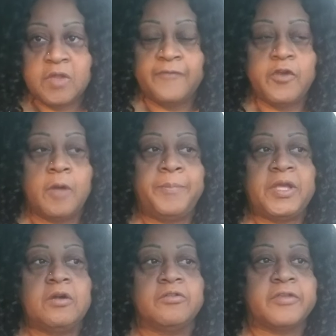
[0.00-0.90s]
If your
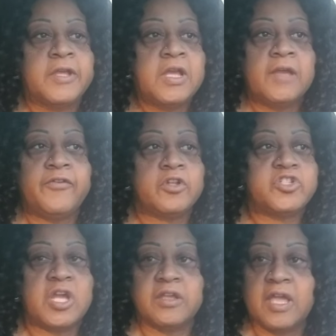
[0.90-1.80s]
bills, if your
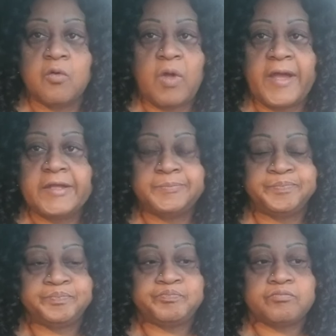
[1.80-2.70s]
check ain't right,
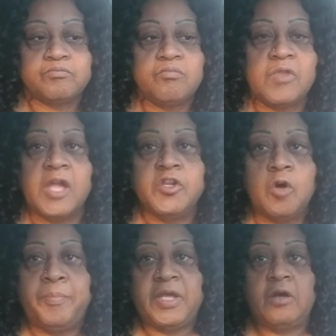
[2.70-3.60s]
and
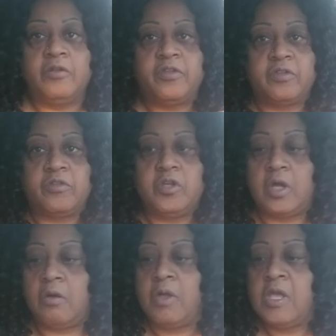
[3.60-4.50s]
your bills is you
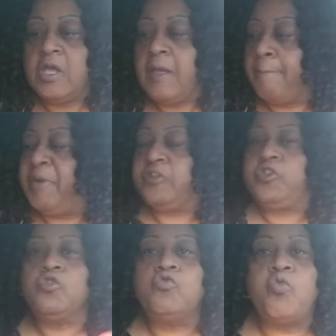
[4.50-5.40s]
know, but
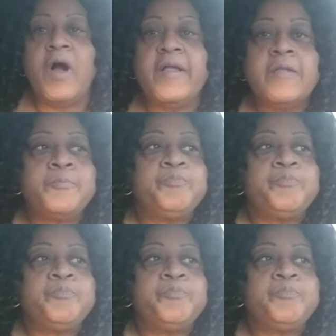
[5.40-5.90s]
do what?